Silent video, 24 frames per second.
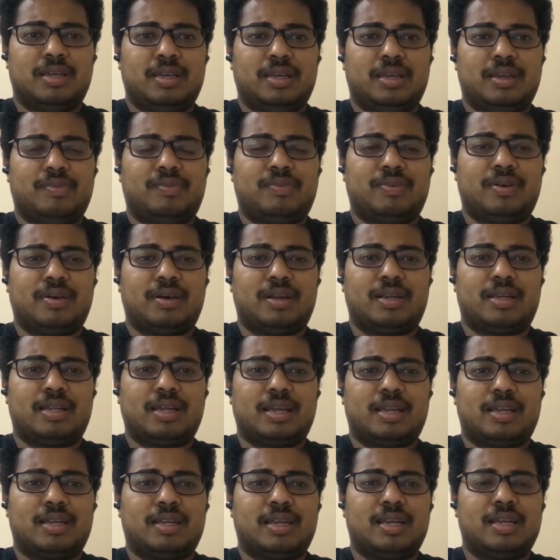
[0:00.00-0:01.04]
If
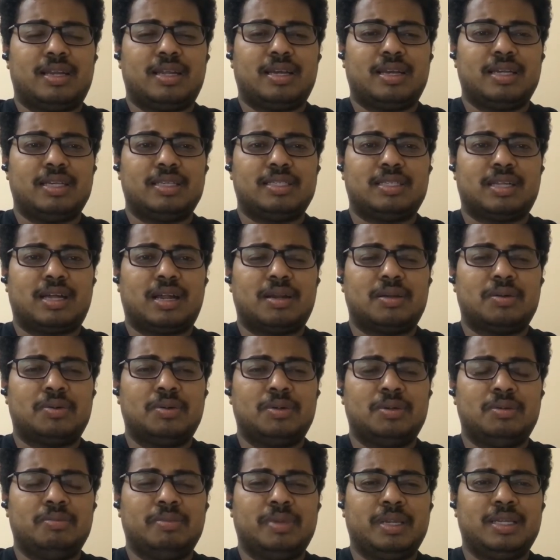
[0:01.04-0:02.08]
tan delta is not
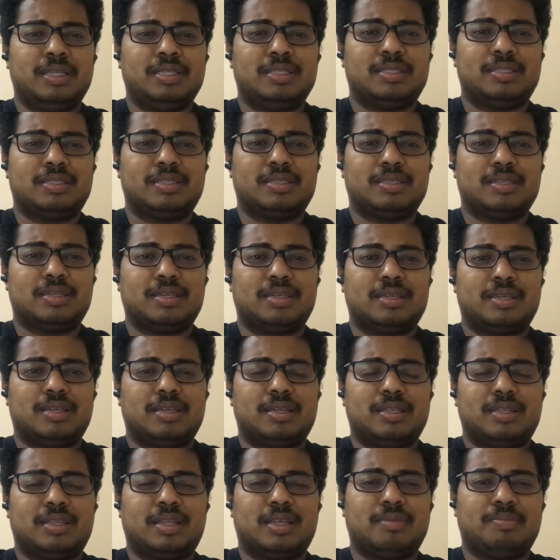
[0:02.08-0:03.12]
good, means
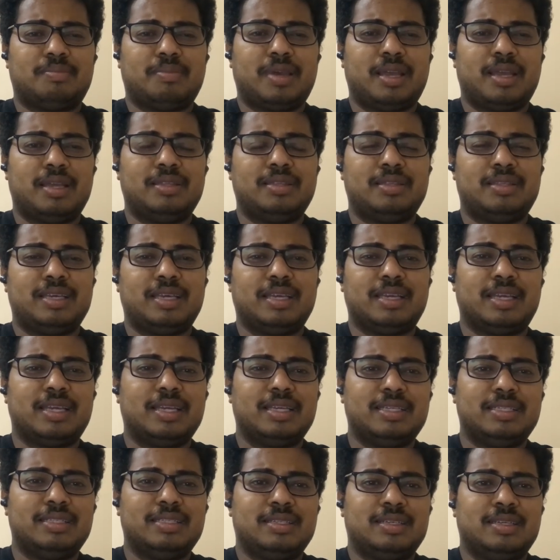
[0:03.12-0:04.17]
the main thing
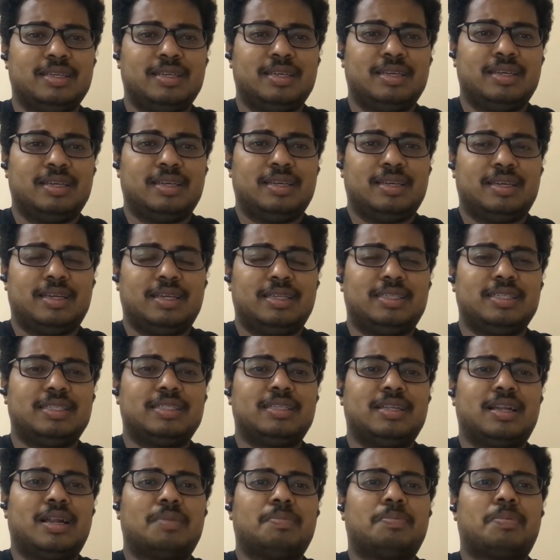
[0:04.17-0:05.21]
is it is
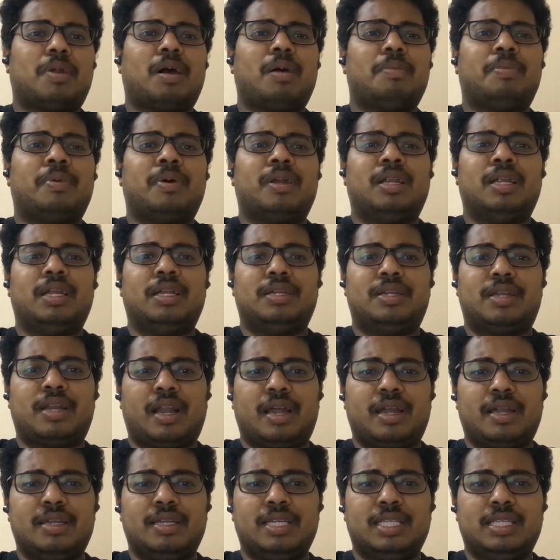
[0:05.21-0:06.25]
not properly
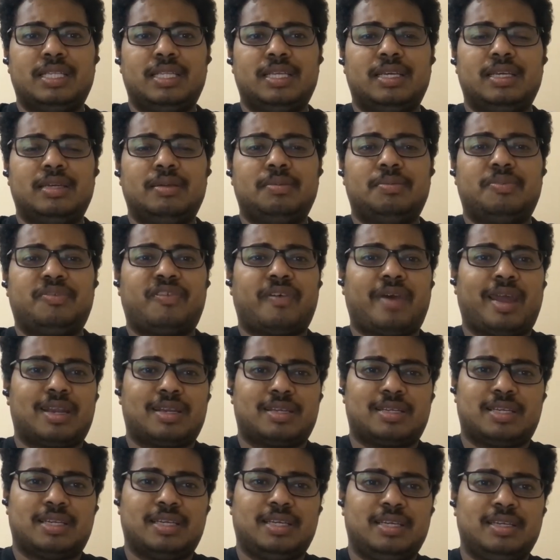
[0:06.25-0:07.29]
dried in the
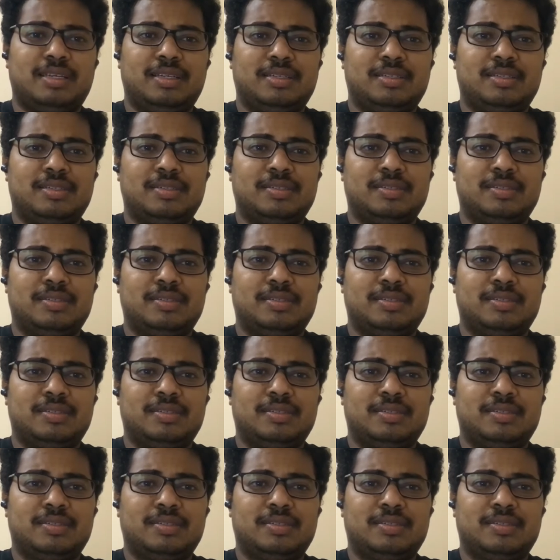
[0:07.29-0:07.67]
factory.